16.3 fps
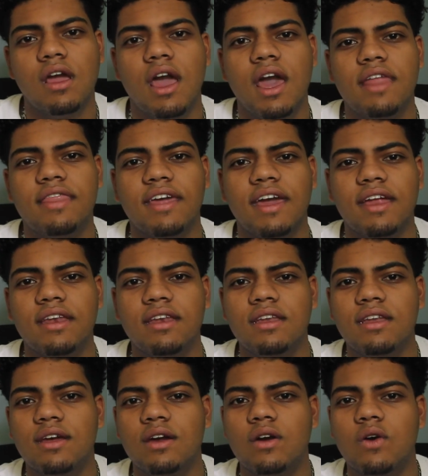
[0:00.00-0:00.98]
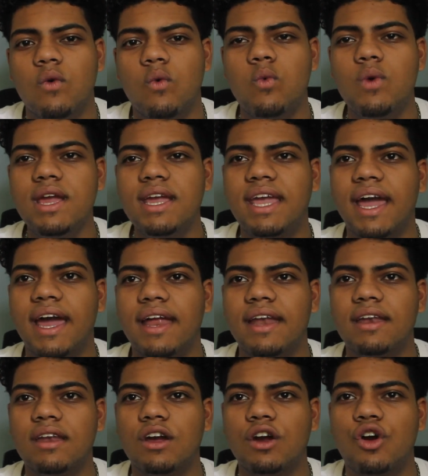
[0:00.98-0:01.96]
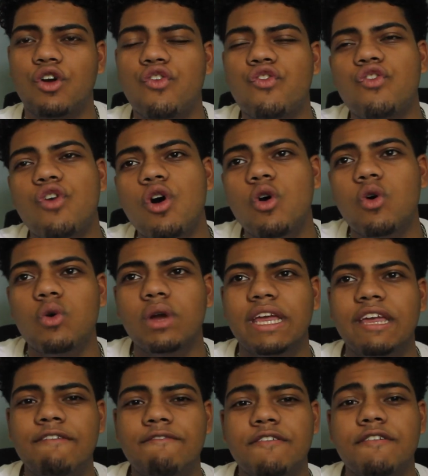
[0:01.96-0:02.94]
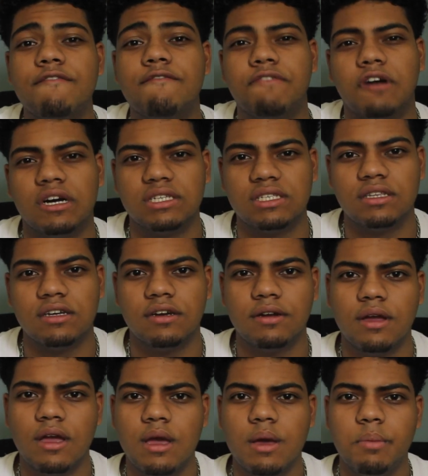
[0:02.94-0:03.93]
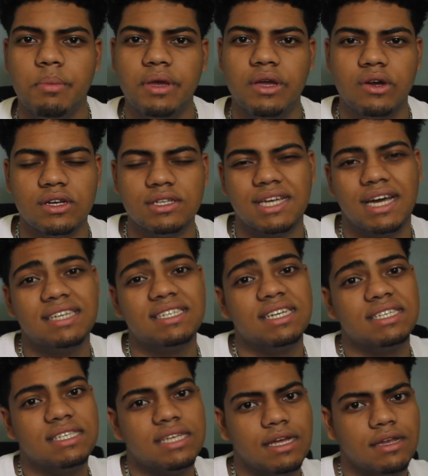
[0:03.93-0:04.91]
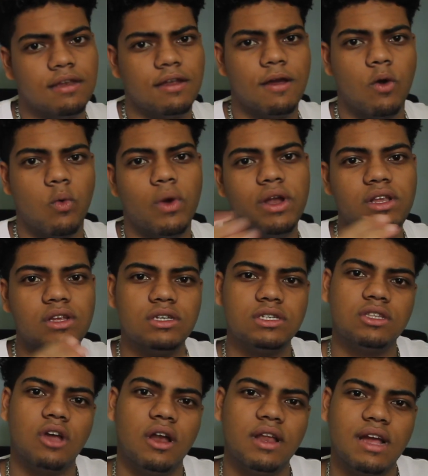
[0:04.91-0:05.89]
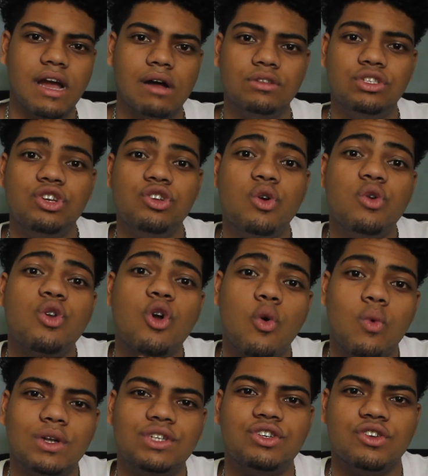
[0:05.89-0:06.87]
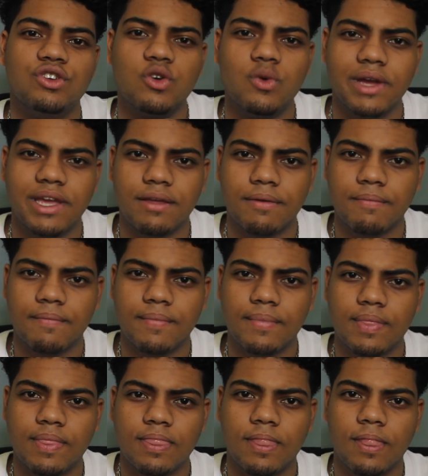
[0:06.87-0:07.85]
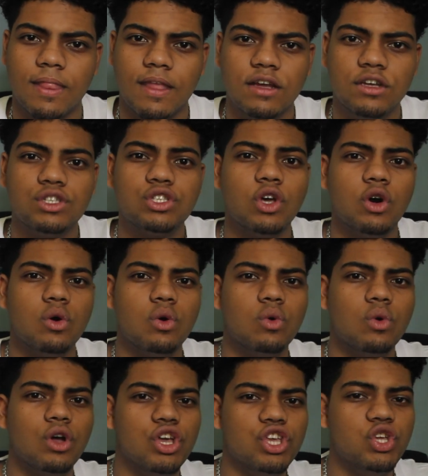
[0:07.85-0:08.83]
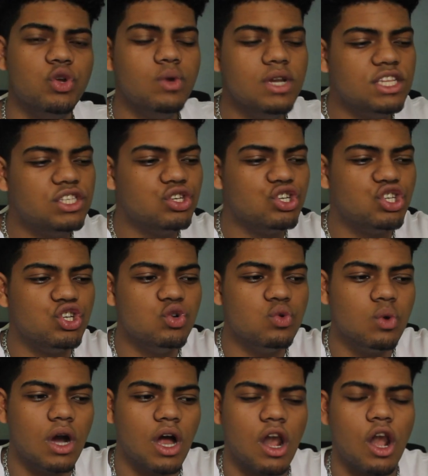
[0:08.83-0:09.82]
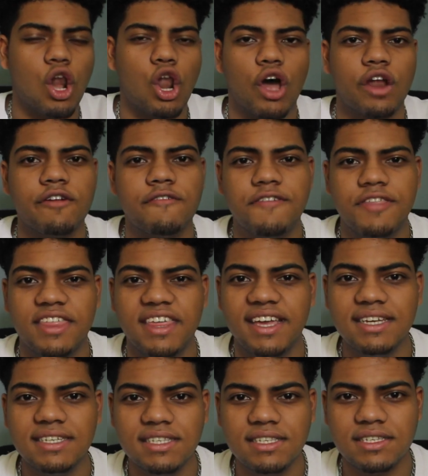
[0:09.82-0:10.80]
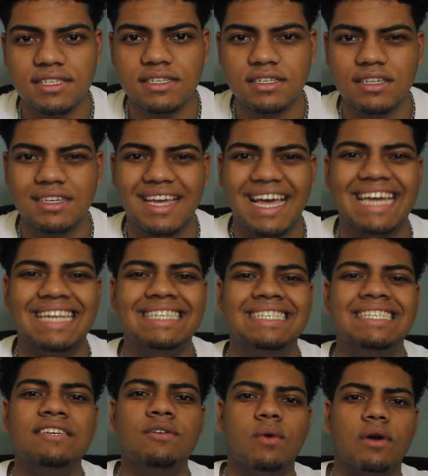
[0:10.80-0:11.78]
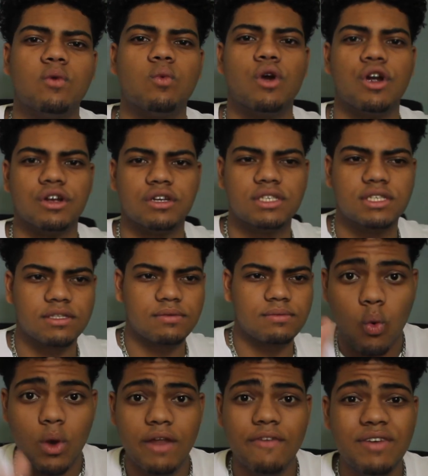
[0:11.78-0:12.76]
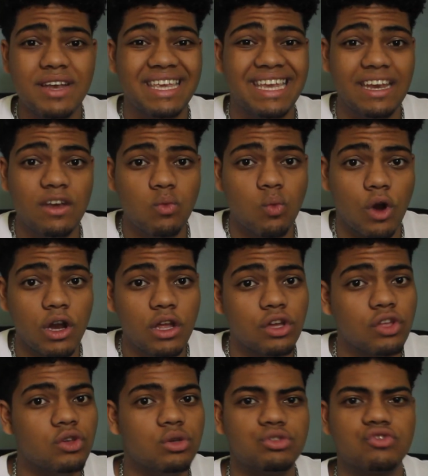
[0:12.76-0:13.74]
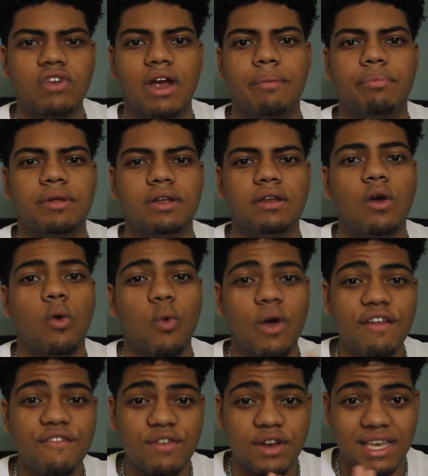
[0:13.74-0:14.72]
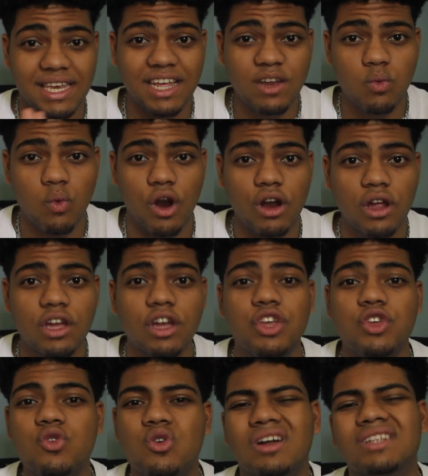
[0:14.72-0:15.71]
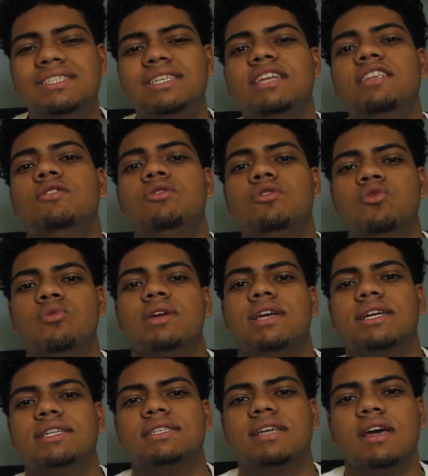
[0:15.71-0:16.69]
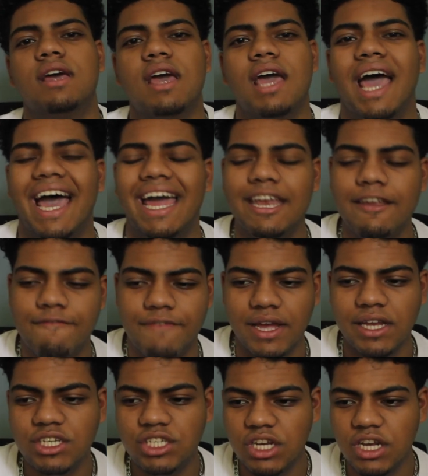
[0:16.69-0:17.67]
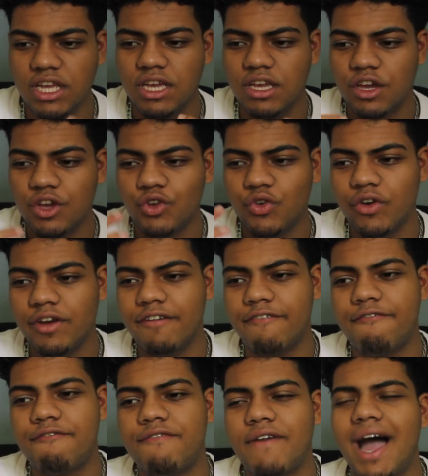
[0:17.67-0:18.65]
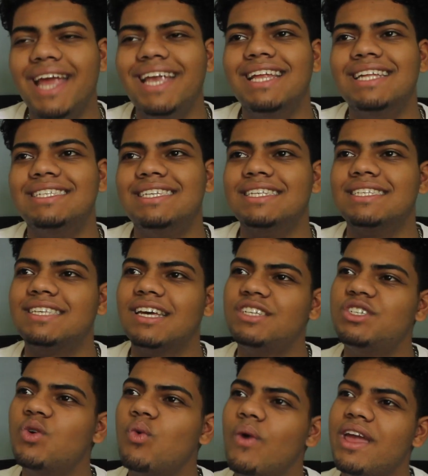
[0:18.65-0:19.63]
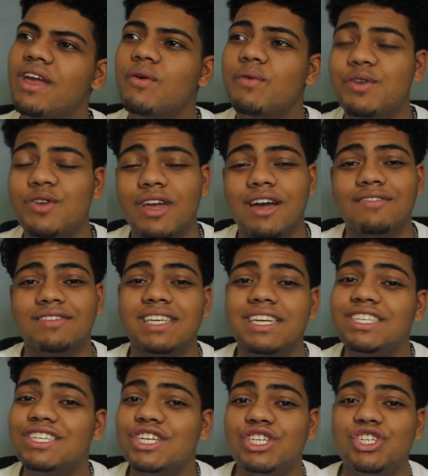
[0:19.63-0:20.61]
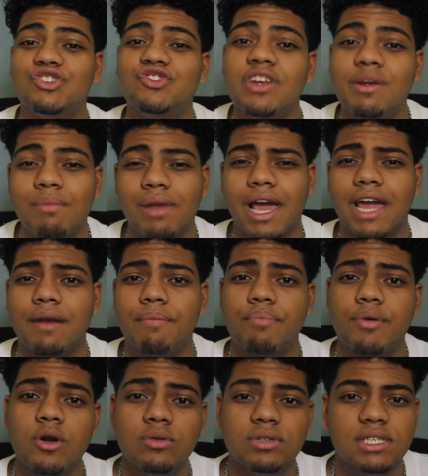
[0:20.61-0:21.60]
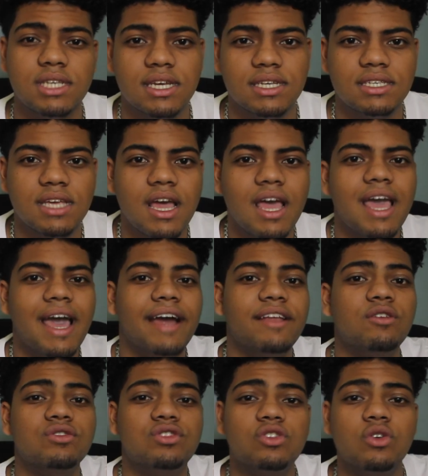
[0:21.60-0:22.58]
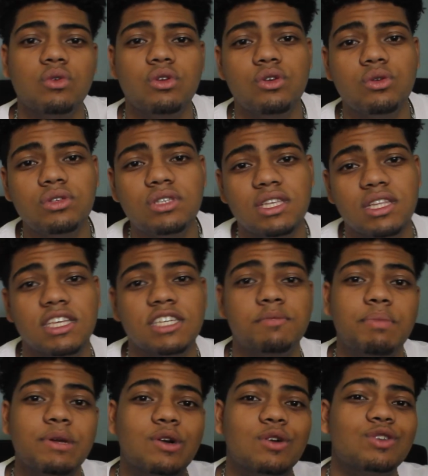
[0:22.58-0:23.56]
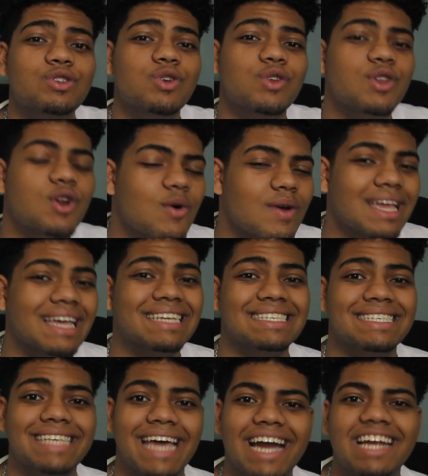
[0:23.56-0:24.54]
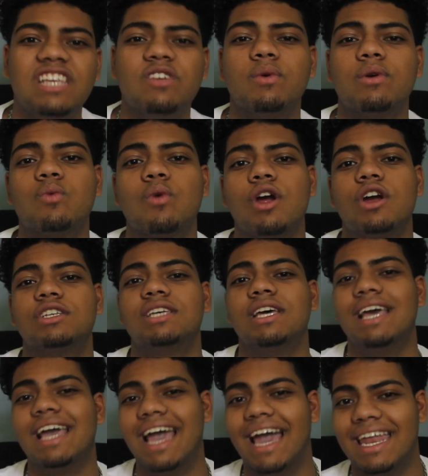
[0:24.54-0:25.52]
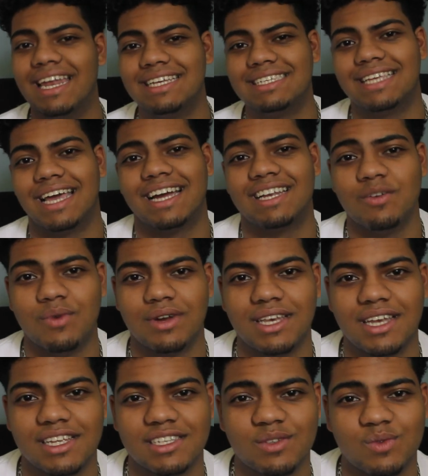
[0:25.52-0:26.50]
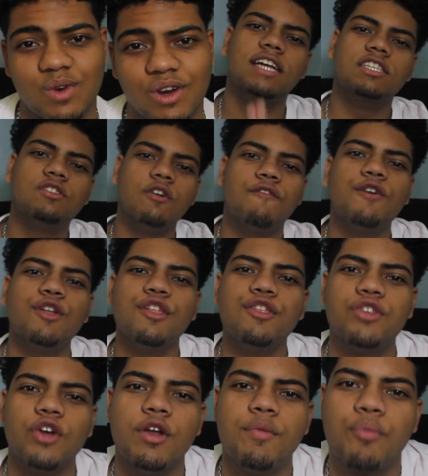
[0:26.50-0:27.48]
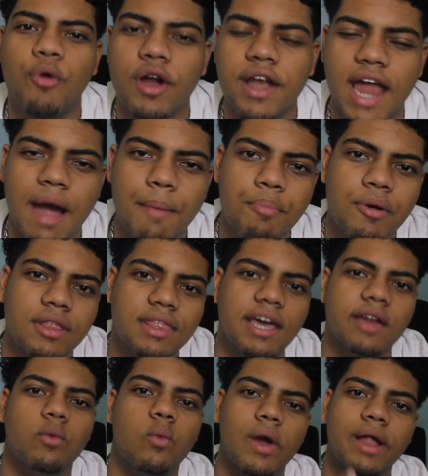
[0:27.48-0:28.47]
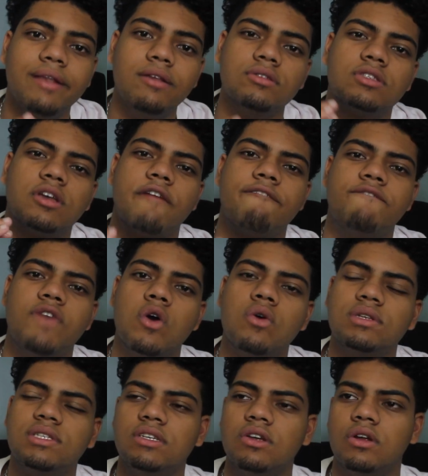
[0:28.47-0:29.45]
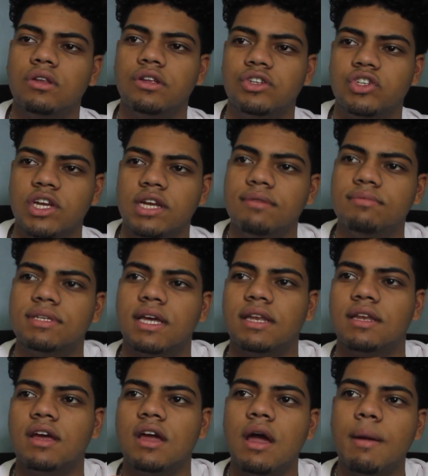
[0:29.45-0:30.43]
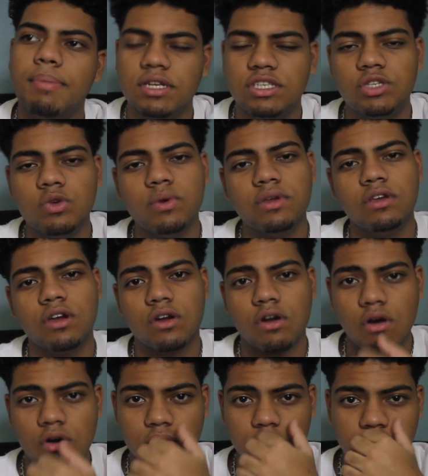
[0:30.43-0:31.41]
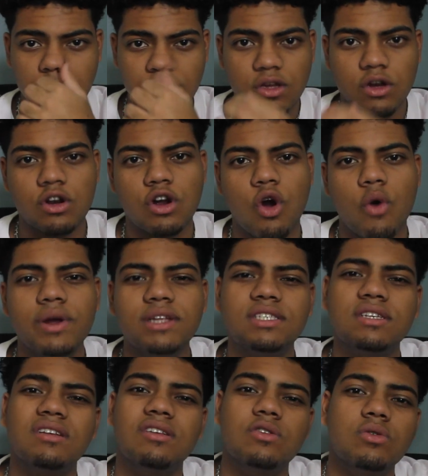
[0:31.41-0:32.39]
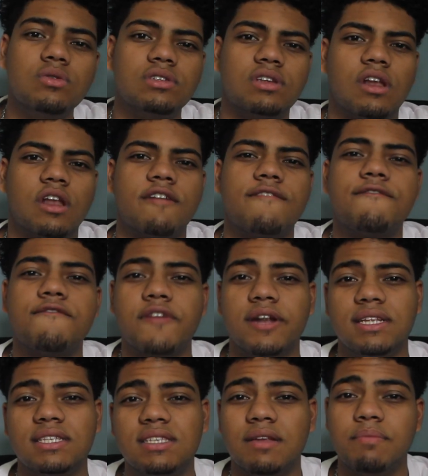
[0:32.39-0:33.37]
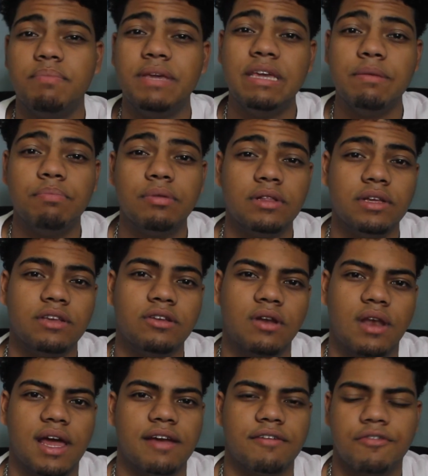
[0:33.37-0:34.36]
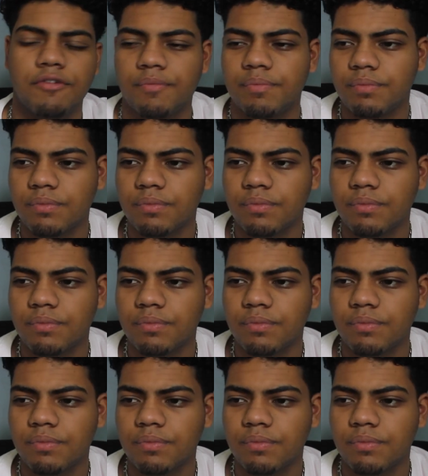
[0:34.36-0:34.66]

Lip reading: then we can grow even faster. Because as I said, when you're starting out, you don't know what you're doing. So you need to do a lot of things and see what works. Whatever didn't work, you scrap it. Whatever did work, you continue doing it. And eventually you refine it in such a way where you have such a streamlined process and you're so used to this because you know exactly what works and exactly what doesn't work. And so for the third point, I'll put that when you start focusing on your dreams and pursuing your goals, you're going to lose a lot of friends and people in your life.